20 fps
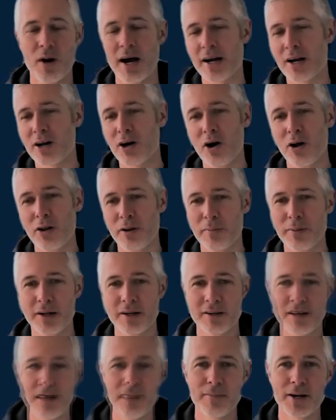Well, I called him
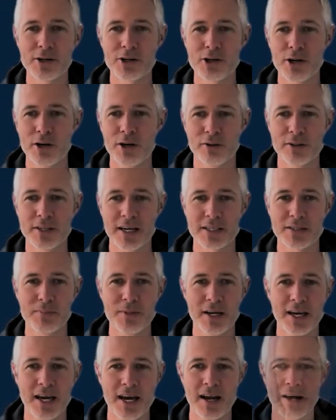and I'm not sure he'll text me
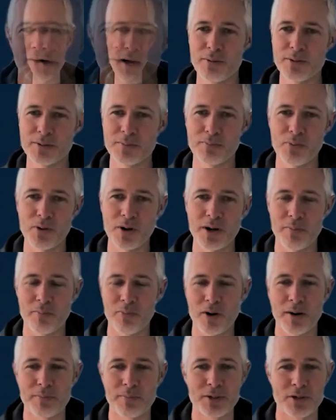again. I was pretty
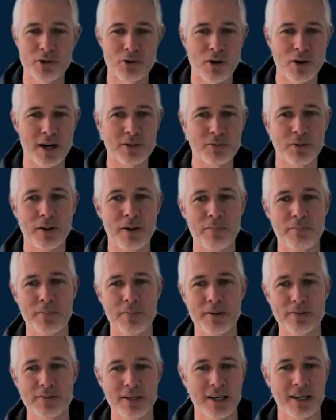abrupt and direct with him.
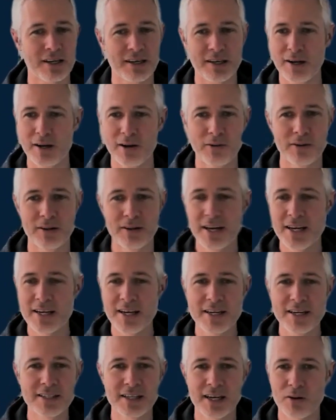I was like, you know, yeah.
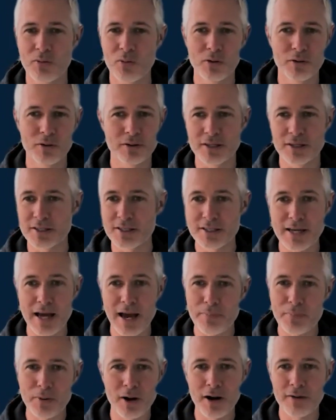He's like, well, does this
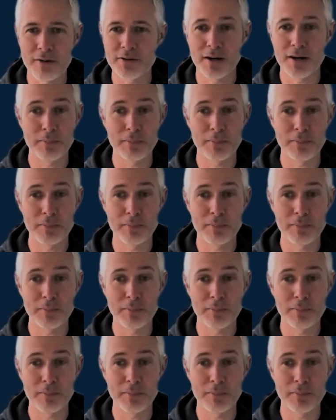happen often?